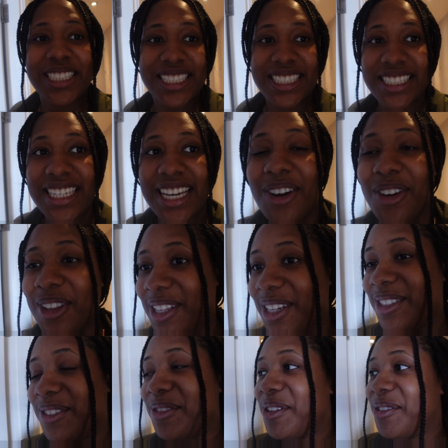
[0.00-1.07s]
to see how it
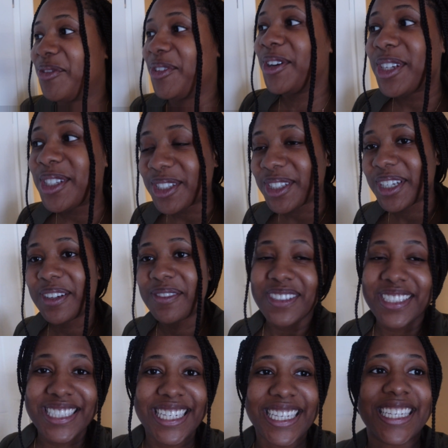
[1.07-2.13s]
looks when the furniture
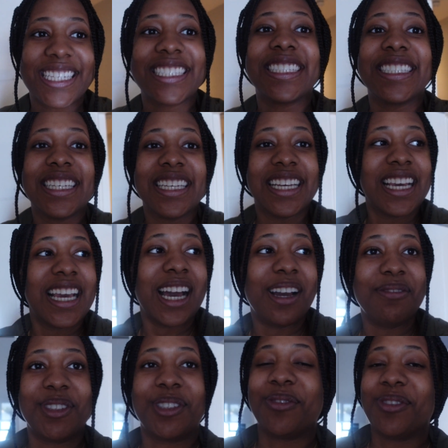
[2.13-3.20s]
comes in.
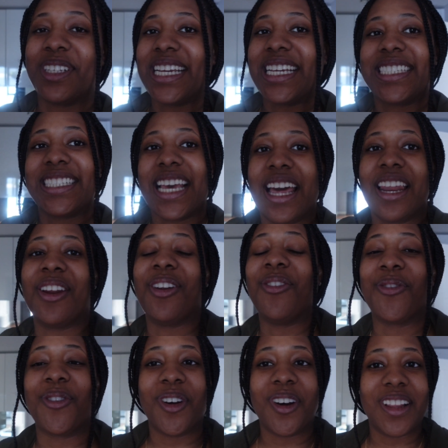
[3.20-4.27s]
I'm just really excited
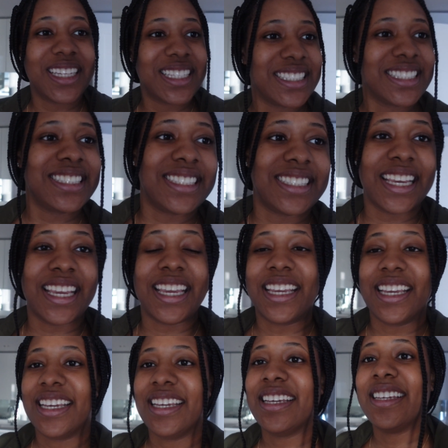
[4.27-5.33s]
overall. Like, this is
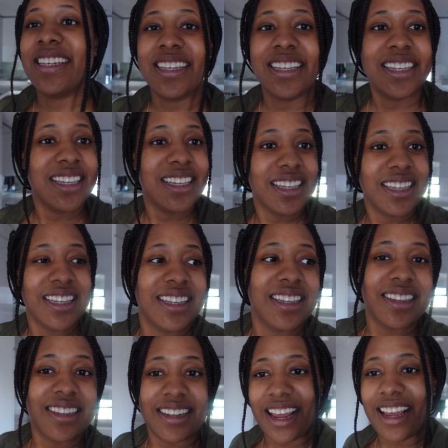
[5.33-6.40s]
a
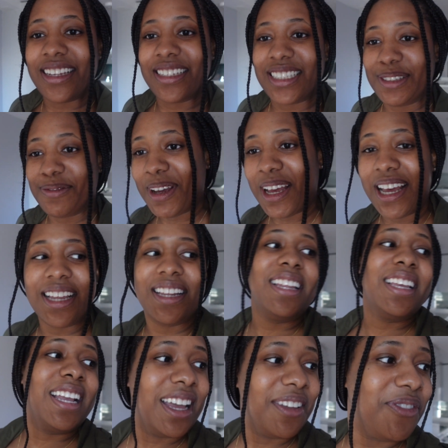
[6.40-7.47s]
nice spot.
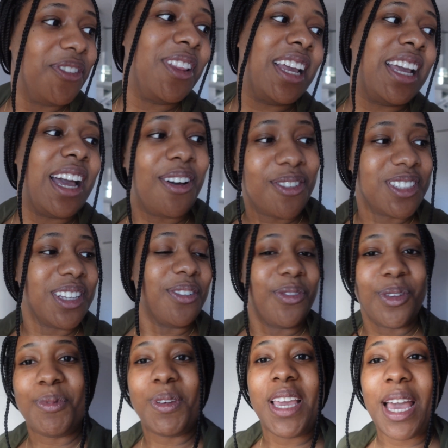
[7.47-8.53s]
Like, I feel like I would
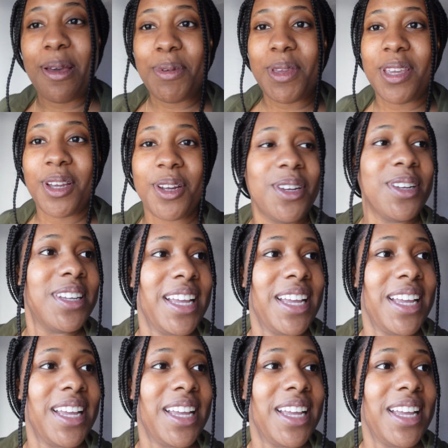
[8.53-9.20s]
definitely be happy here.